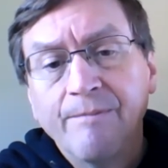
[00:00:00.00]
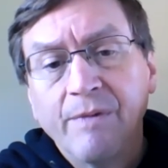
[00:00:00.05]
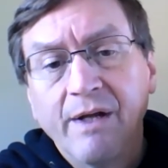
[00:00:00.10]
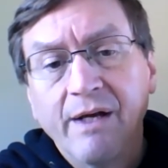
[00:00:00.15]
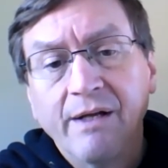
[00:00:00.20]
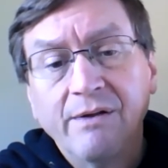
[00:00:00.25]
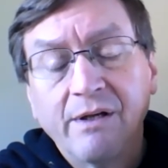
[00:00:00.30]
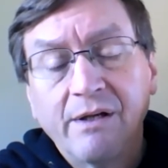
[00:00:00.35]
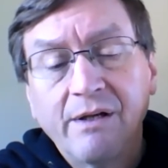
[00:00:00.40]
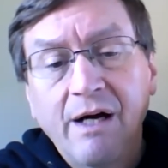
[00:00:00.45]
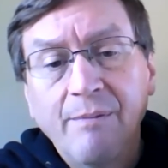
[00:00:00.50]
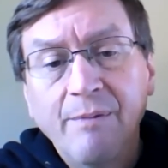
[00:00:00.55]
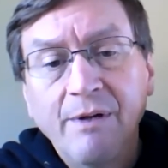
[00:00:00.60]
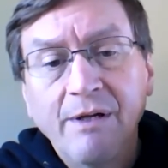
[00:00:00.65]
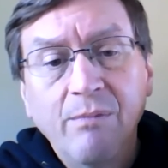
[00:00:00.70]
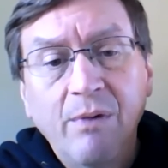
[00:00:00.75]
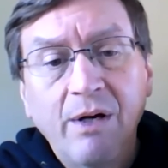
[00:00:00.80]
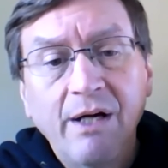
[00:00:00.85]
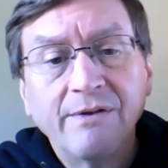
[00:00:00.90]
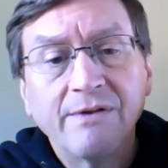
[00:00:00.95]
In the coming
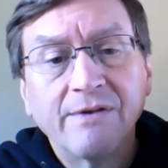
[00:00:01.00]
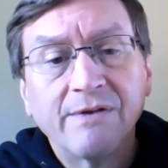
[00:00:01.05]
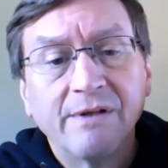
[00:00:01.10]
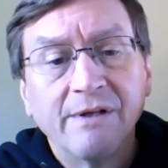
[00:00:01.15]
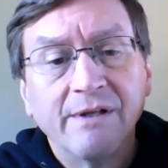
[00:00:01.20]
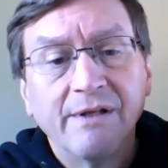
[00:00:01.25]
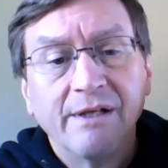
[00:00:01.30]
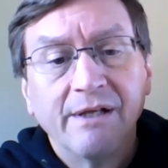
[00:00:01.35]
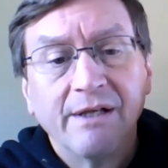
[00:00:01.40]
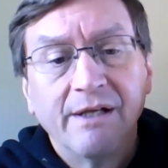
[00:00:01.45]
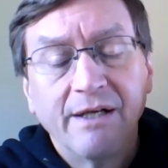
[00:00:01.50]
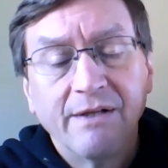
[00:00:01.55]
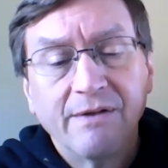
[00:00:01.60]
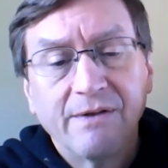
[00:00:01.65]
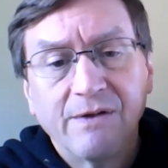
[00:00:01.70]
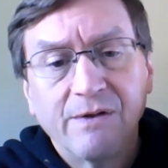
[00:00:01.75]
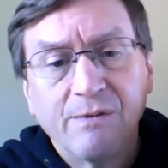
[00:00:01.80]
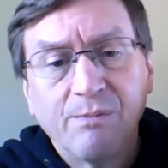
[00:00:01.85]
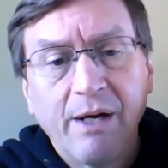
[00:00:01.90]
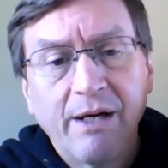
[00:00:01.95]
months, I
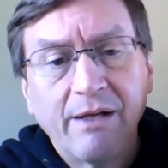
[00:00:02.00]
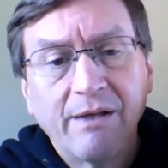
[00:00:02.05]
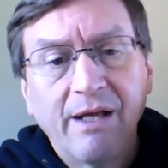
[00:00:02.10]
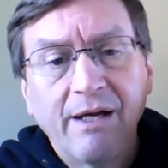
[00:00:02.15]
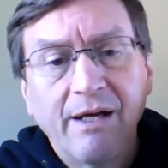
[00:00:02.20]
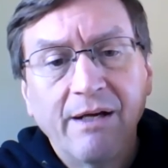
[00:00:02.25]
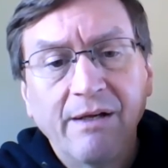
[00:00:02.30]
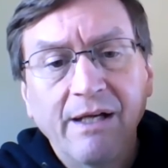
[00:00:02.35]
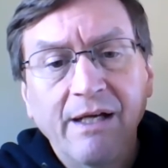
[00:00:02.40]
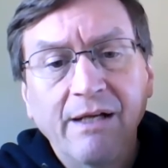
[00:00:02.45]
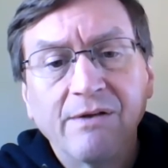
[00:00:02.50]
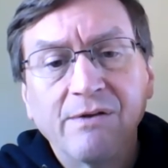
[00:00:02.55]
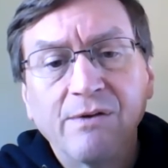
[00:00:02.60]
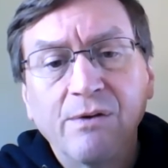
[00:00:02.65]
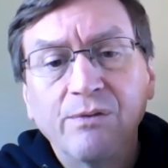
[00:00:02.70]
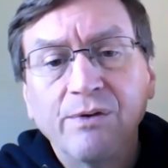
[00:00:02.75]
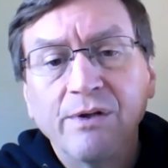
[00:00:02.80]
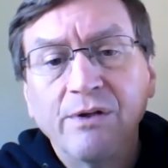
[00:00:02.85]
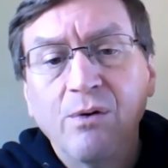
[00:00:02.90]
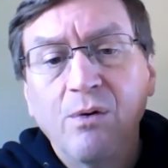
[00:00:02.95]
suspect that need is
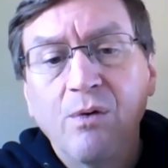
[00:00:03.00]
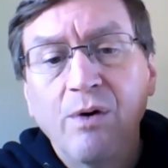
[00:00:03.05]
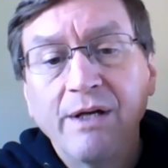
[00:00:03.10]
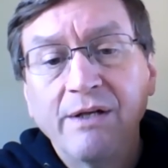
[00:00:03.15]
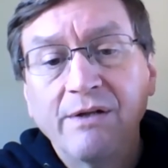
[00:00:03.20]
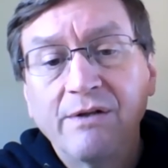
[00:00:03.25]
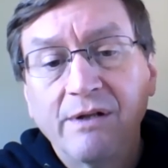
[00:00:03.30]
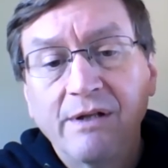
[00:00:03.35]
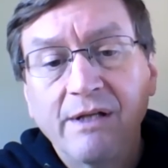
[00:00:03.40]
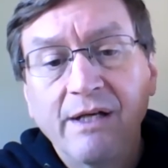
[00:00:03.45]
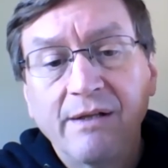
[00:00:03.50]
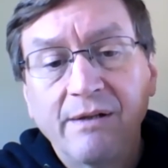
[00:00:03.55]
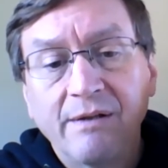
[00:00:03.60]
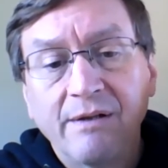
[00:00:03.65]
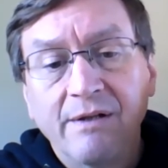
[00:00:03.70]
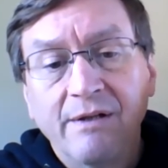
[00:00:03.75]
only going to get